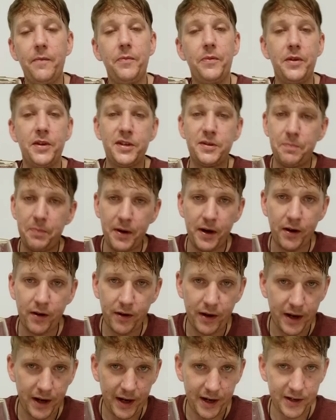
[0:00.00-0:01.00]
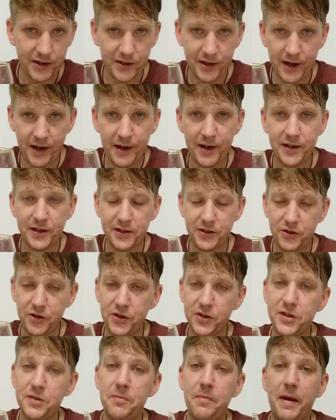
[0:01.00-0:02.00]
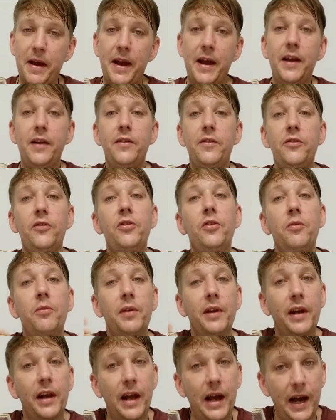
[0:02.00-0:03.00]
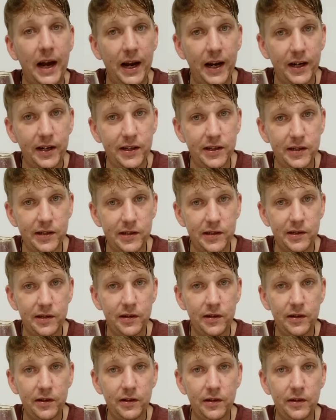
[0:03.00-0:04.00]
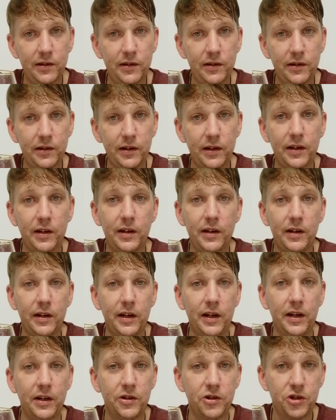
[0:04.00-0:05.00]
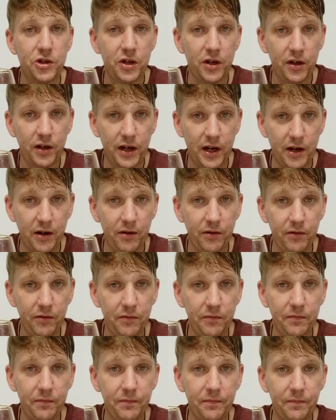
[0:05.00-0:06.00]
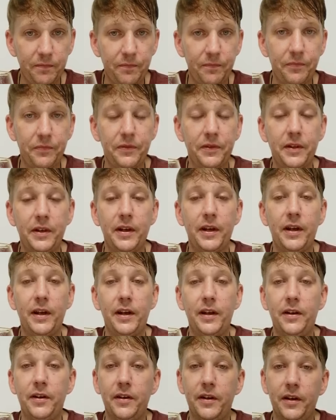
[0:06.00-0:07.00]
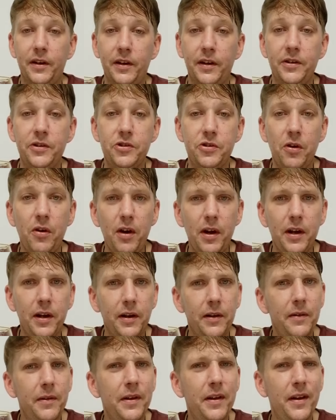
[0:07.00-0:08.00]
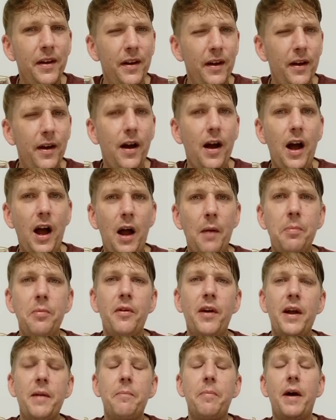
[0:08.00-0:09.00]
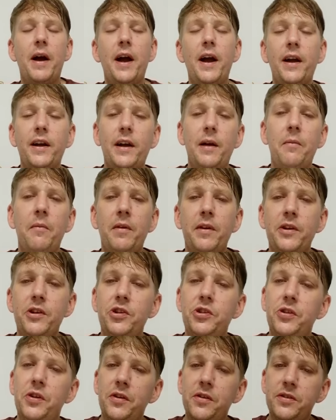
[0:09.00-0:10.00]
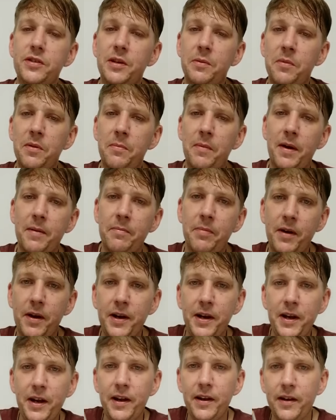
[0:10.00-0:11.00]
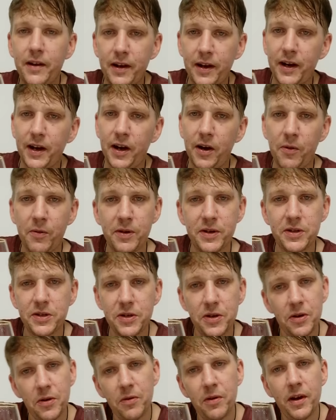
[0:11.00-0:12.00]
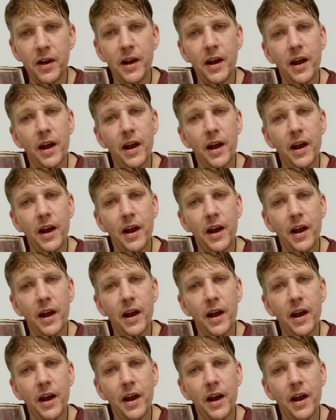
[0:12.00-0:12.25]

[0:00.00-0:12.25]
This beer, like I said, is just made to relax and chill out and enjoy. I'll be right back. I'm going to share some with my buddy, like I always do,